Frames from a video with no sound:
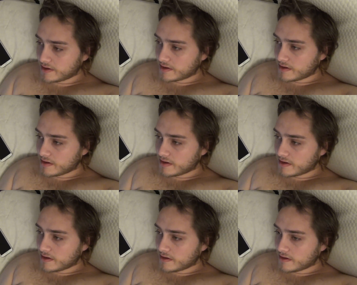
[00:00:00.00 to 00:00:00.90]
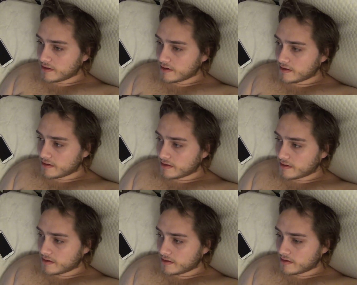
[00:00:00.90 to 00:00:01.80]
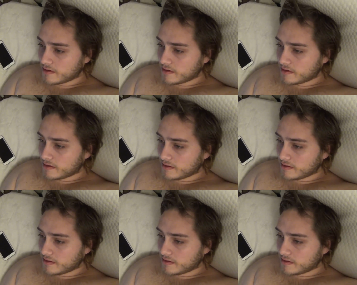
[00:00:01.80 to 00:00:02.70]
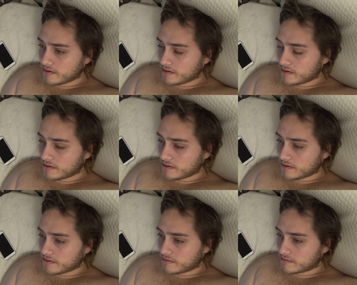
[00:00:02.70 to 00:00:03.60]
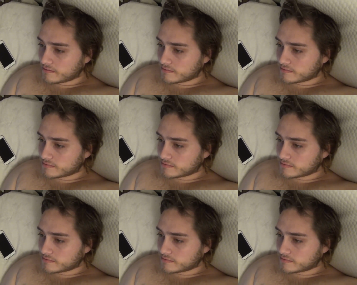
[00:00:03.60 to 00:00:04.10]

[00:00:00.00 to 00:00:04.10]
No one is speaking in this clip.